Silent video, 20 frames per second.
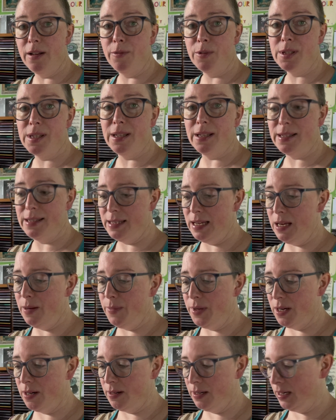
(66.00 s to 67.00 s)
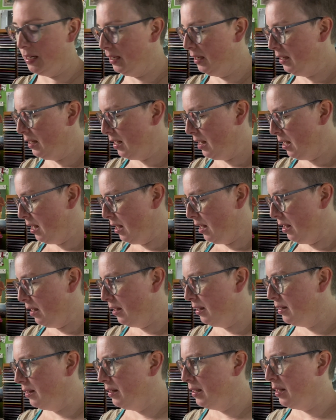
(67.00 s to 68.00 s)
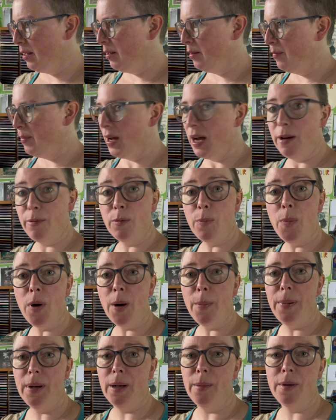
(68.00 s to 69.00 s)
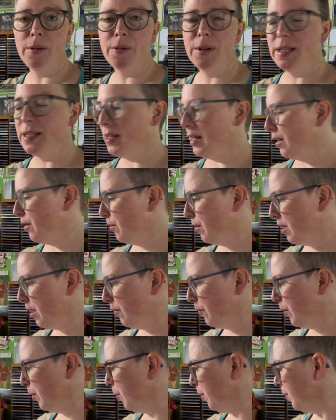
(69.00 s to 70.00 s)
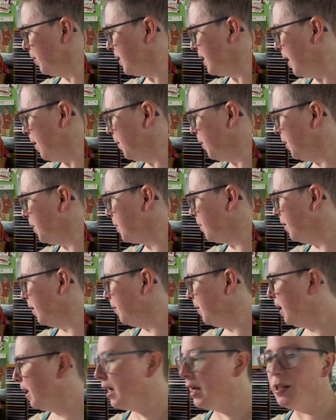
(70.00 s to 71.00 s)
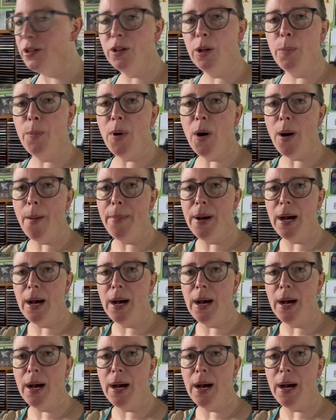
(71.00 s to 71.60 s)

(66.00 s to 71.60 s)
was the same yarn. I will pop up, I wait to say I don't have them samples with me. I shall pop